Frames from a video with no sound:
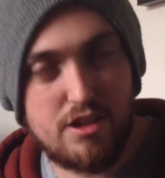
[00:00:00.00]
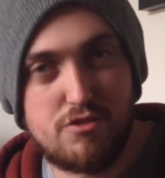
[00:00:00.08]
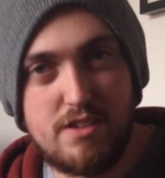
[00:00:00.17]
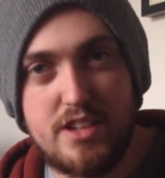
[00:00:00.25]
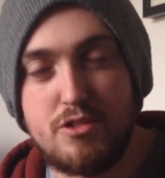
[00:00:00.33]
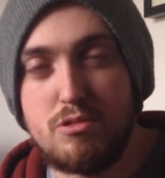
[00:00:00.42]

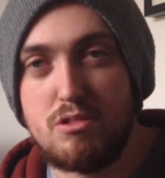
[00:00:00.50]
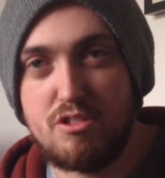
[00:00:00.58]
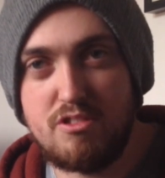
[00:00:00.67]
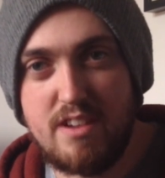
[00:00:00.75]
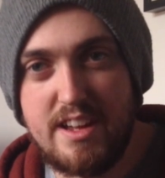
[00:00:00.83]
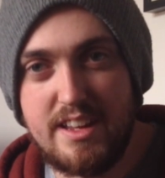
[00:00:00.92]
gradual
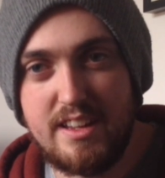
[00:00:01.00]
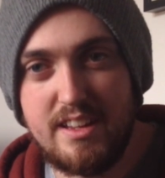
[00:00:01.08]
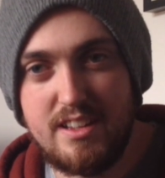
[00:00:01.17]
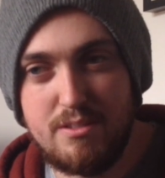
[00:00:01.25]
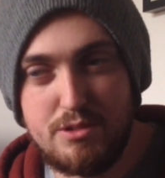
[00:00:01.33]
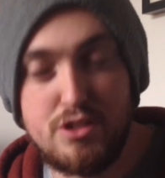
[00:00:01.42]
grey,
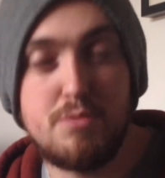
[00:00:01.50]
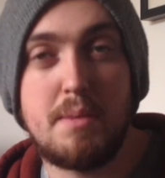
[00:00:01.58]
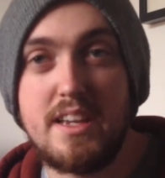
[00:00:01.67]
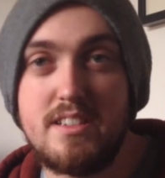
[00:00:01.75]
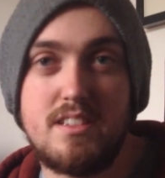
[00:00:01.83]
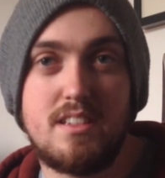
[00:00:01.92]
which is
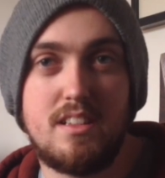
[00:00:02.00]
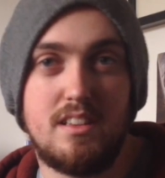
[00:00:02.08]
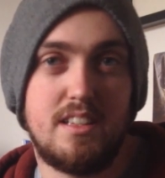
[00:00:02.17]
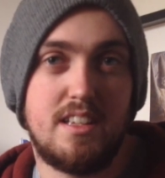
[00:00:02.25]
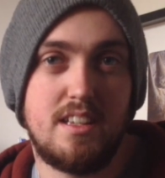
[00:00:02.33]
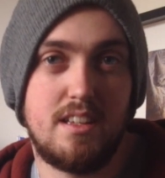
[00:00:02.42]

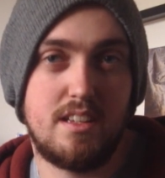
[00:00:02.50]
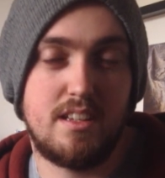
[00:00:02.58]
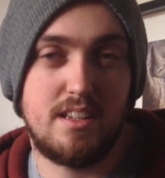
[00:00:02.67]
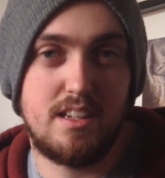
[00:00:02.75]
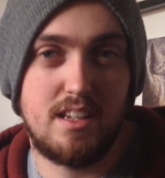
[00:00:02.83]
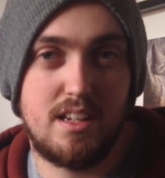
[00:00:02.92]
basically
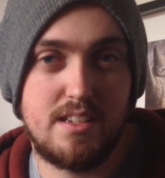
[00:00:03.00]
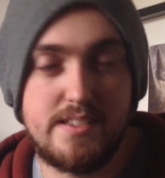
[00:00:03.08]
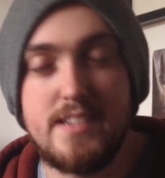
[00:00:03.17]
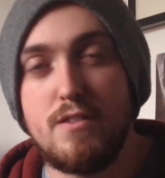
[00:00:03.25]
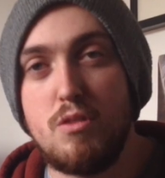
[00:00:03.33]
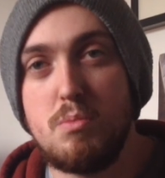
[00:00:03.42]
a
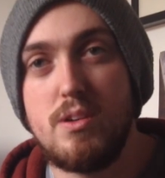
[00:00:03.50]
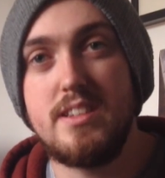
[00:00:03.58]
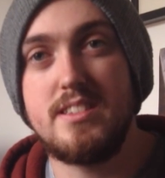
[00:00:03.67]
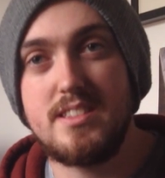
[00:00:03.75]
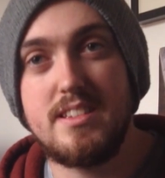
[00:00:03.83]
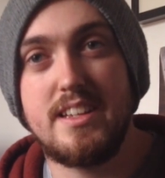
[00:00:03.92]

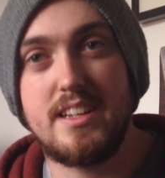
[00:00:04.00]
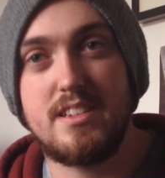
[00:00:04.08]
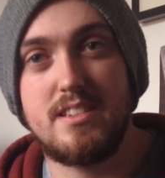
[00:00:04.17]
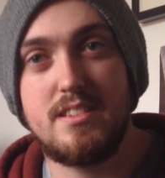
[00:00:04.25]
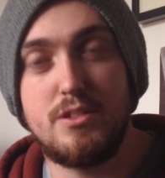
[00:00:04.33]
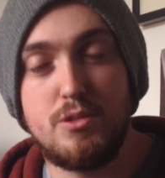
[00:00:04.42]

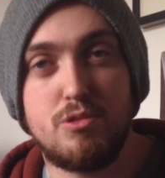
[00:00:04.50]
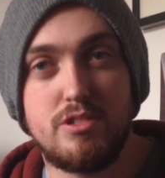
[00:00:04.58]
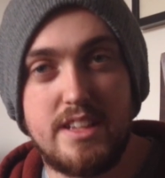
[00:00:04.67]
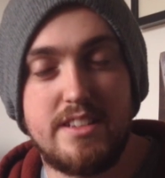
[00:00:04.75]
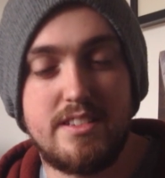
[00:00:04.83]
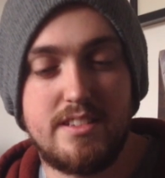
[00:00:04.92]
0.6 neutral
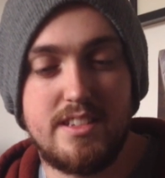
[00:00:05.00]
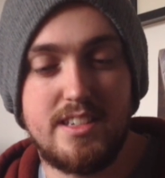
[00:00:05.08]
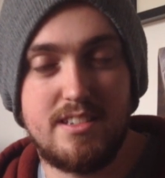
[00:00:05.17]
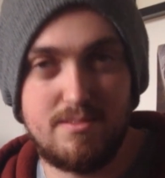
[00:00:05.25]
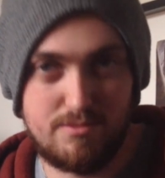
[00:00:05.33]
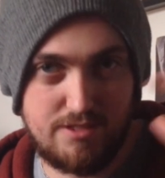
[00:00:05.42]

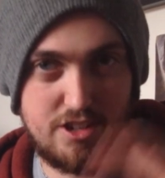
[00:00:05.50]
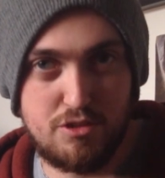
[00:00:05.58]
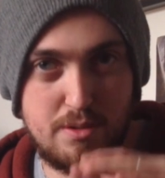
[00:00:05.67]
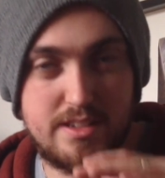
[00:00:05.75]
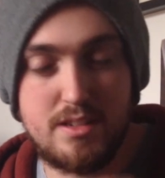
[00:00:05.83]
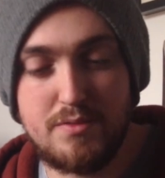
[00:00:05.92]
density
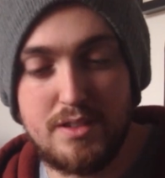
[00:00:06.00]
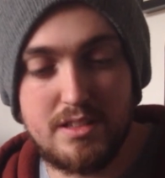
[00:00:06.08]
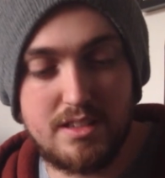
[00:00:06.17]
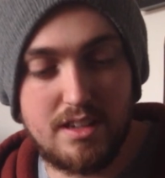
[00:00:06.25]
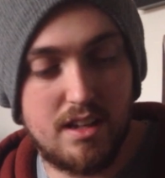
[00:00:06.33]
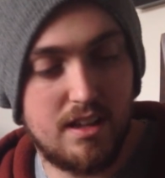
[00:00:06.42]
graduated
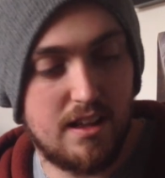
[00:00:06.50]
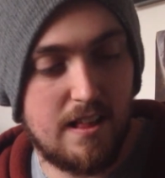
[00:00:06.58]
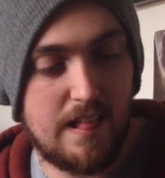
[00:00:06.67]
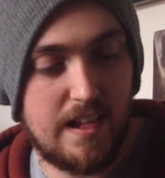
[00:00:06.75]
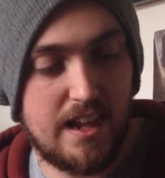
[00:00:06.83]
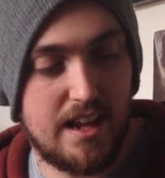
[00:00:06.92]
filter,
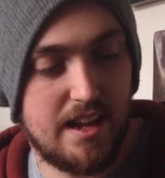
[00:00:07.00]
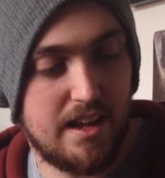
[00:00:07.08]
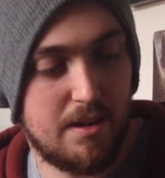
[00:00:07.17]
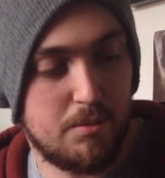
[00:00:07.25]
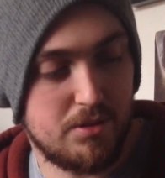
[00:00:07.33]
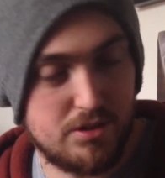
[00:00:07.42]

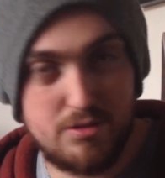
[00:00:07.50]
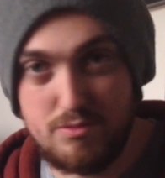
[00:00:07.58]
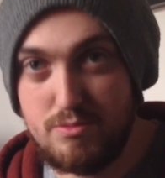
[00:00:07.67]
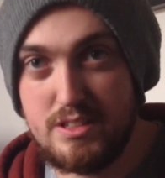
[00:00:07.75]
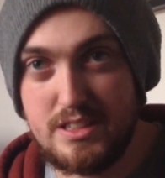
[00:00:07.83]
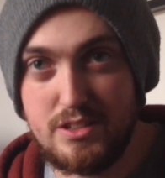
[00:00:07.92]
which is
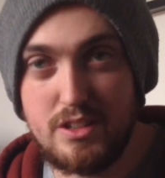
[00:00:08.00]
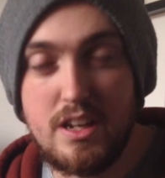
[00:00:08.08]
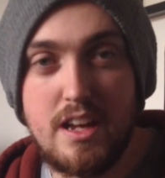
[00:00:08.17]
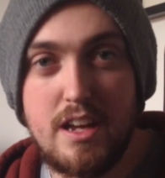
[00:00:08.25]
really good.